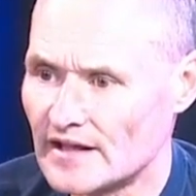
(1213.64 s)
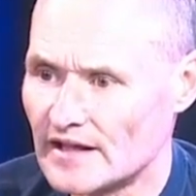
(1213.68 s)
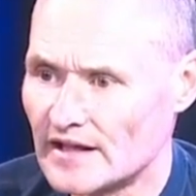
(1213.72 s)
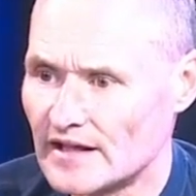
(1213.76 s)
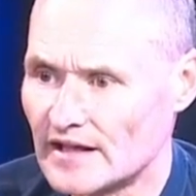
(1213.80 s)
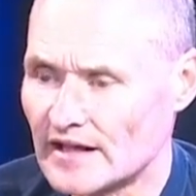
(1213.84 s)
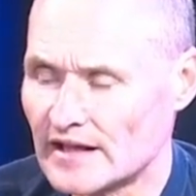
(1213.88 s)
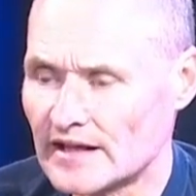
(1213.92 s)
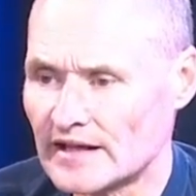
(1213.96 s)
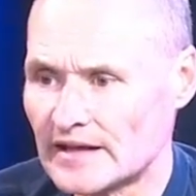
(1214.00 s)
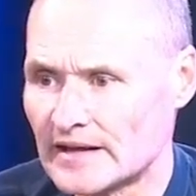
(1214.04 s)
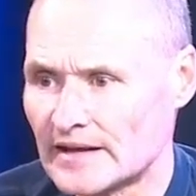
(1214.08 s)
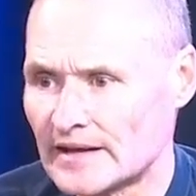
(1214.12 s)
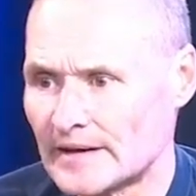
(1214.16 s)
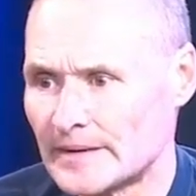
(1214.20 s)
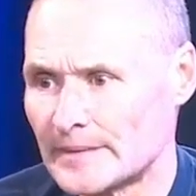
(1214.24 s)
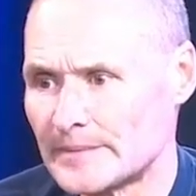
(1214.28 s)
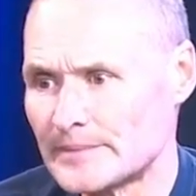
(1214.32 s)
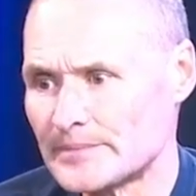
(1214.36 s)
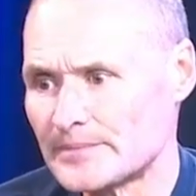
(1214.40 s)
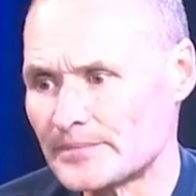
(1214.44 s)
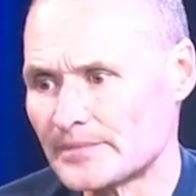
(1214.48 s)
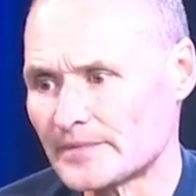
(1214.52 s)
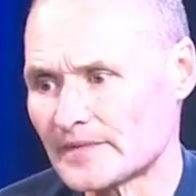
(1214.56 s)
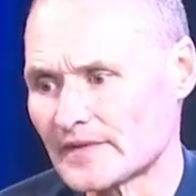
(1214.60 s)

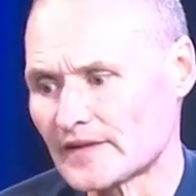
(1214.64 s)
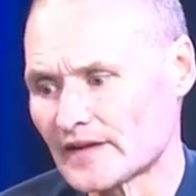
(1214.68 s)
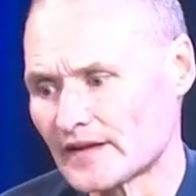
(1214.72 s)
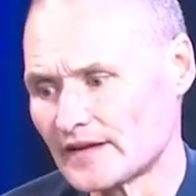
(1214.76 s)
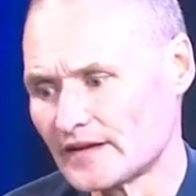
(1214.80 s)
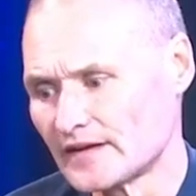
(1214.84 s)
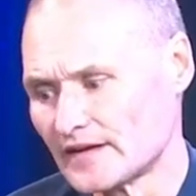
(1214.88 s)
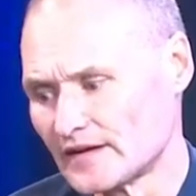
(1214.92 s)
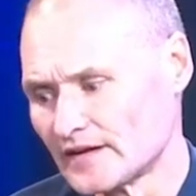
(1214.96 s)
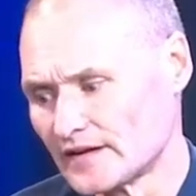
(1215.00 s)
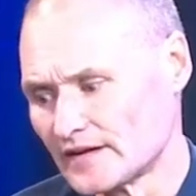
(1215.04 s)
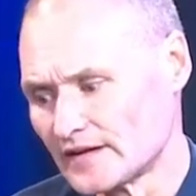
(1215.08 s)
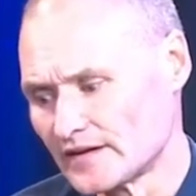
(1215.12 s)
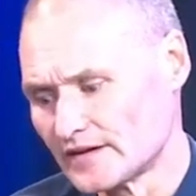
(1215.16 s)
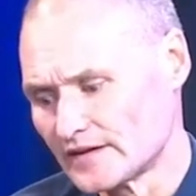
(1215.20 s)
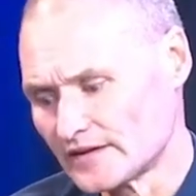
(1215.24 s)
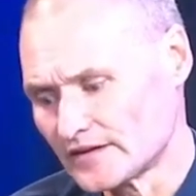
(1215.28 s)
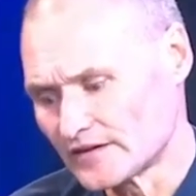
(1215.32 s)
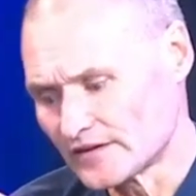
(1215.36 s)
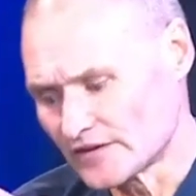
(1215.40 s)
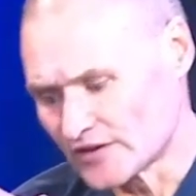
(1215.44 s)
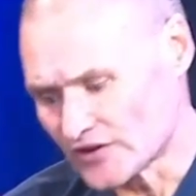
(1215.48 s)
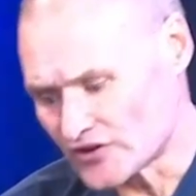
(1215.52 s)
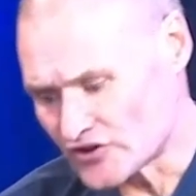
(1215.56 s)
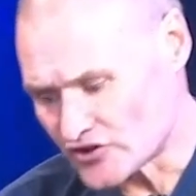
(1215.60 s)

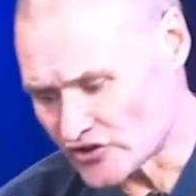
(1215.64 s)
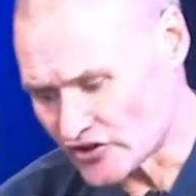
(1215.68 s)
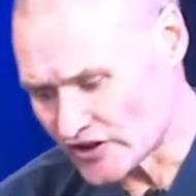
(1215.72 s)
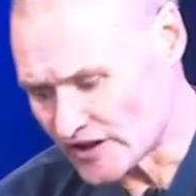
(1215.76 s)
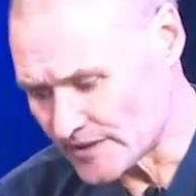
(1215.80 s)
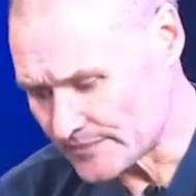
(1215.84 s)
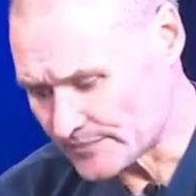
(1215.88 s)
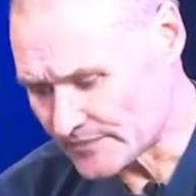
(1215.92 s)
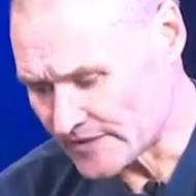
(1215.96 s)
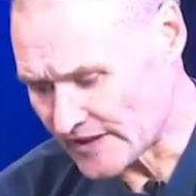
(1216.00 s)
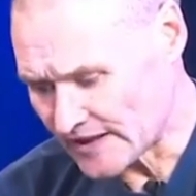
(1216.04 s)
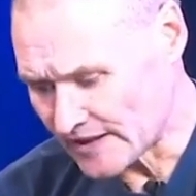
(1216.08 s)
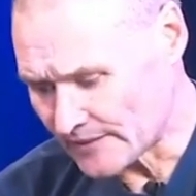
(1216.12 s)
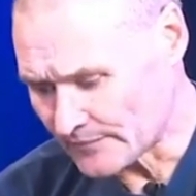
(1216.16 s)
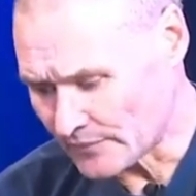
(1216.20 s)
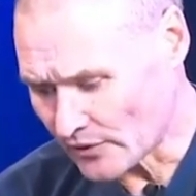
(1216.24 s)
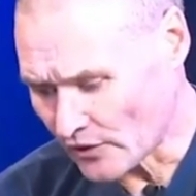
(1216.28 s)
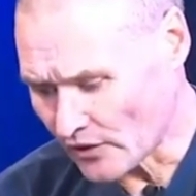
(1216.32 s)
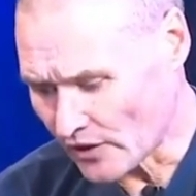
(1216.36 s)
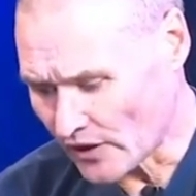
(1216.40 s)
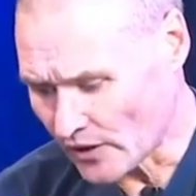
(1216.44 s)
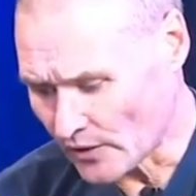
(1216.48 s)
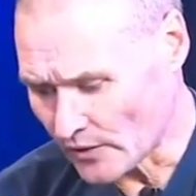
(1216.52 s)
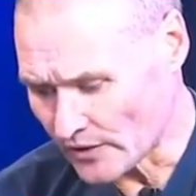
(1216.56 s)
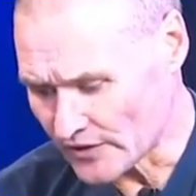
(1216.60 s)
The sheep down
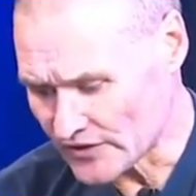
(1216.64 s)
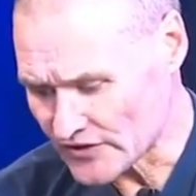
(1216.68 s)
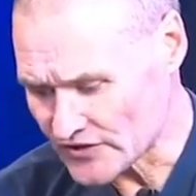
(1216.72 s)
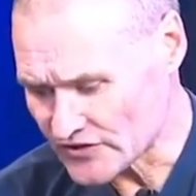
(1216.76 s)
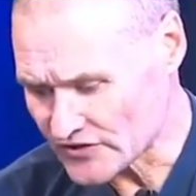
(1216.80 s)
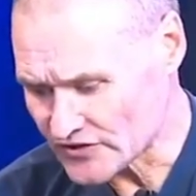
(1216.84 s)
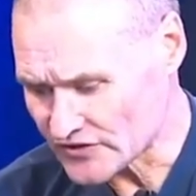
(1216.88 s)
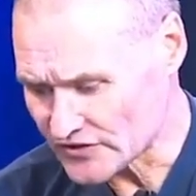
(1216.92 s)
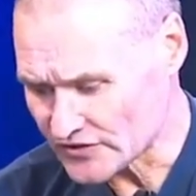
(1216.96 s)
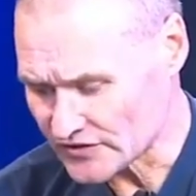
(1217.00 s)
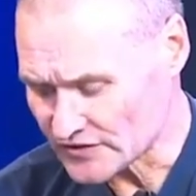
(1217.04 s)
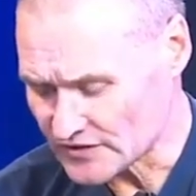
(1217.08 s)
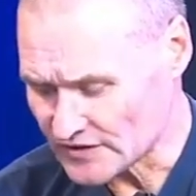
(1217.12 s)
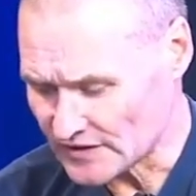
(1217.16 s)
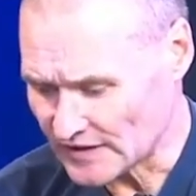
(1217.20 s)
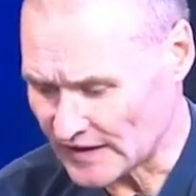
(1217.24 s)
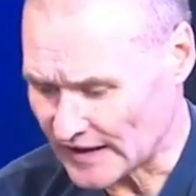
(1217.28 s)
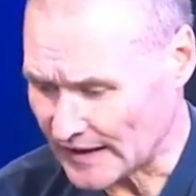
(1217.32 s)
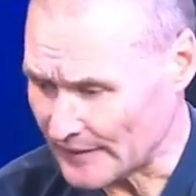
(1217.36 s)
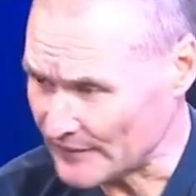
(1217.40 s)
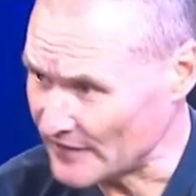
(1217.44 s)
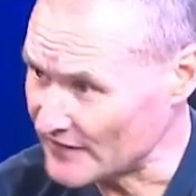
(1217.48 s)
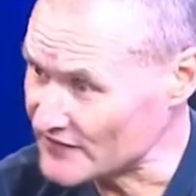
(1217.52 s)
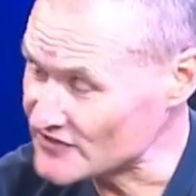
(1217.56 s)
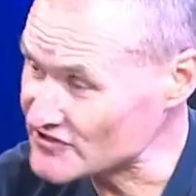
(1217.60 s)
below us
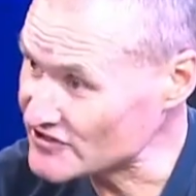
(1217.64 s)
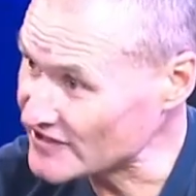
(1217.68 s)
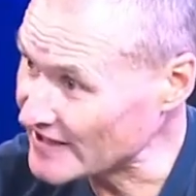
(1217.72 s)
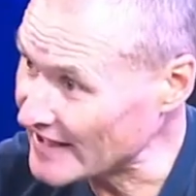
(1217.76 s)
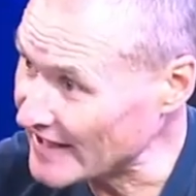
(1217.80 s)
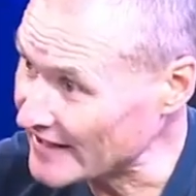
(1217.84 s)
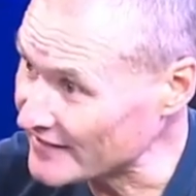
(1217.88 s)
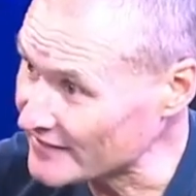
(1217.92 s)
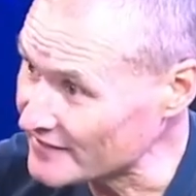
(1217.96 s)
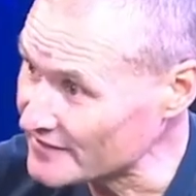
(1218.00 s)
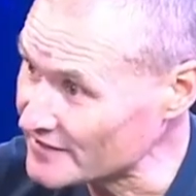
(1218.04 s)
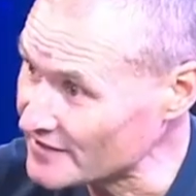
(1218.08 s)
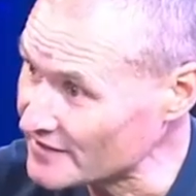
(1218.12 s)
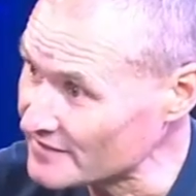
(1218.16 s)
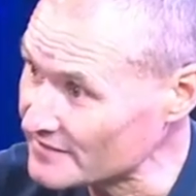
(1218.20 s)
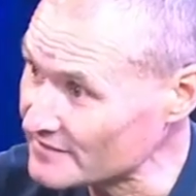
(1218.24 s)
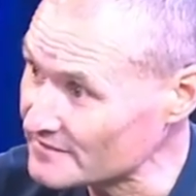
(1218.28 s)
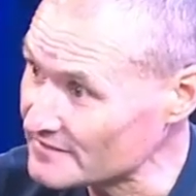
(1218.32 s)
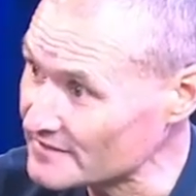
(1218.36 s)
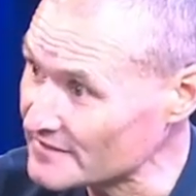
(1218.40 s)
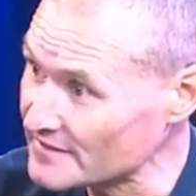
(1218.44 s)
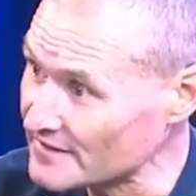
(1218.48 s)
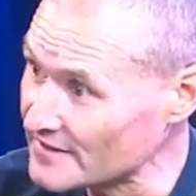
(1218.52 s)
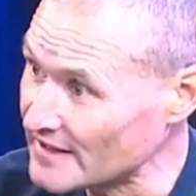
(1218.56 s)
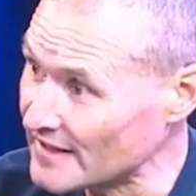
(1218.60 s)
have scattered.
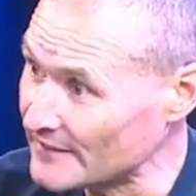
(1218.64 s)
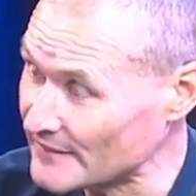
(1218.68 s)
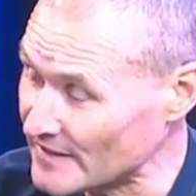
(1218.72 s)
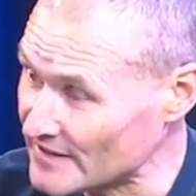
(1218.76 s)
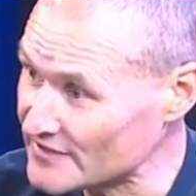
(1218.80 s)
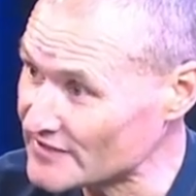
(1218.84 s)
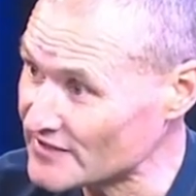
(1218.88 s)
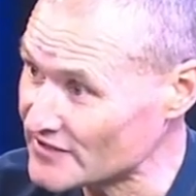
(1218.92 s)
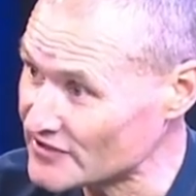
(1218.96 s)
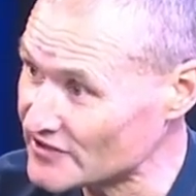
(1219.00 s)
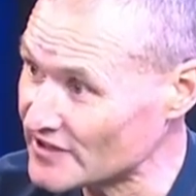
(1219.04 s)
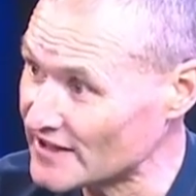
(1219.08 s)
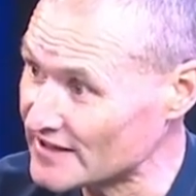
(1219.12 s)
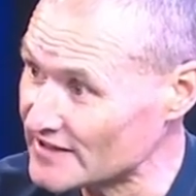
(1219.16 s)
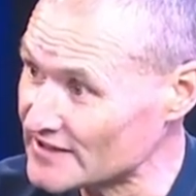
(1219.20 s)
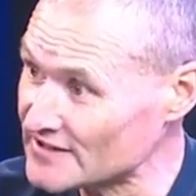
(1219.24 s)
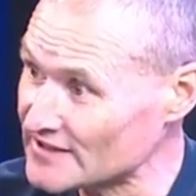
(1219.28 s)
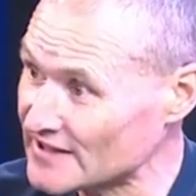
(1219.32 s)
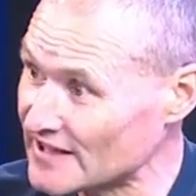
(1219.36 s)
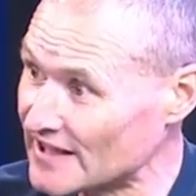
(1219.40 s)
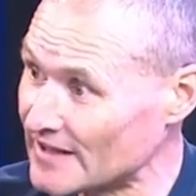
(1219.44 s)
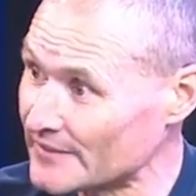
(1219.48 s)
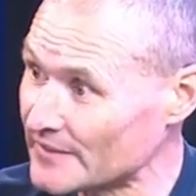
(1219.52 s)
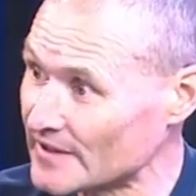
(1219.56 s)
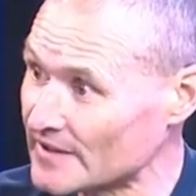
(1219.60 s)
They must have seen us
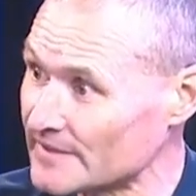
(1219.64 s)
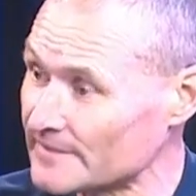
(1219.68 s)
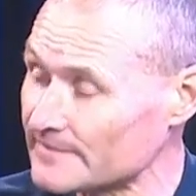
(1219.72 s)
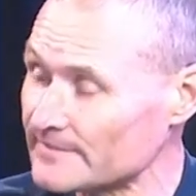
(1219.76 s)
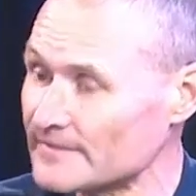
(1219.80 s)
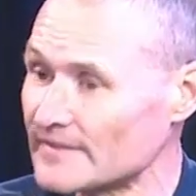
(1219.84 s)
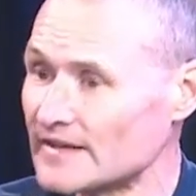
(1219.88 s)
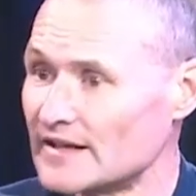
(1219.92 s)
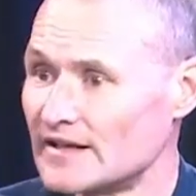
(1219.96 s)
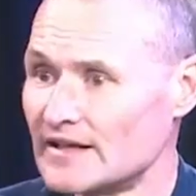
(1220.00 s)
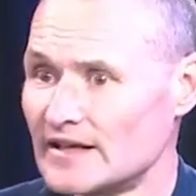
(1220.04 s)
coming.